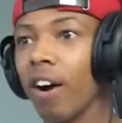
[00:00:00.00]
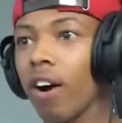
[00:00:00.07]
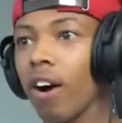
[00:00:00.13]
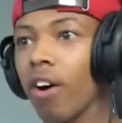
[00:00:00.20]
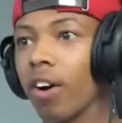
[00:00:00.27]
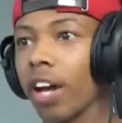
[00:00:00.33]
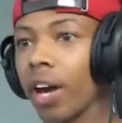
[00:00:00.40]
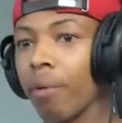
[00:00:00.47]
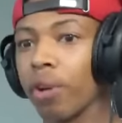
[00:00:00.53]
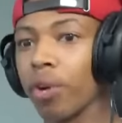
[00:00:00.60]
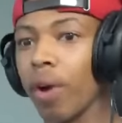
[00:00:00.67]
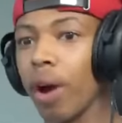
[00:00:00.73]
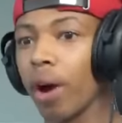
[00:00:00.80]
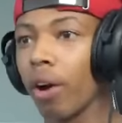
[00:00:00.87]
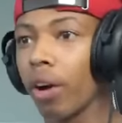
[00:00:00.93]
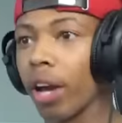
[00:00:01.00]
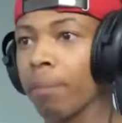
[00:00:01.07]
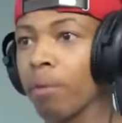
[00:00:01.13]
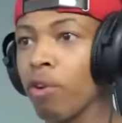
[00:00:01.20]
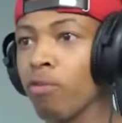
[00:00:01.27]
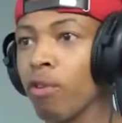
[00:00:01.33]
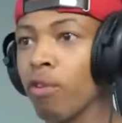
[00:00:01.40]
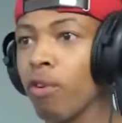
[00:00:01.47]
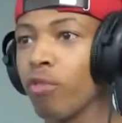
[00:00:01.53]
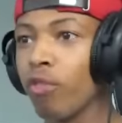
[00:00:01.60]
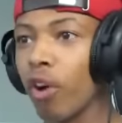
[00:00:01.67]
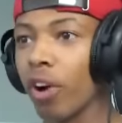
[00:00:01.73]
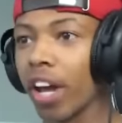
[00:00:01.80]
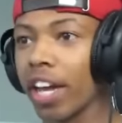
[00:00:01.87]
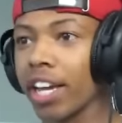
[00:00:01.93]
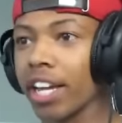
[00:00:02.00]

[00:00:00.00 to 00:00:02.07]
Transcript: get him! Okay, where you at? Okay, move, move, move. Okay,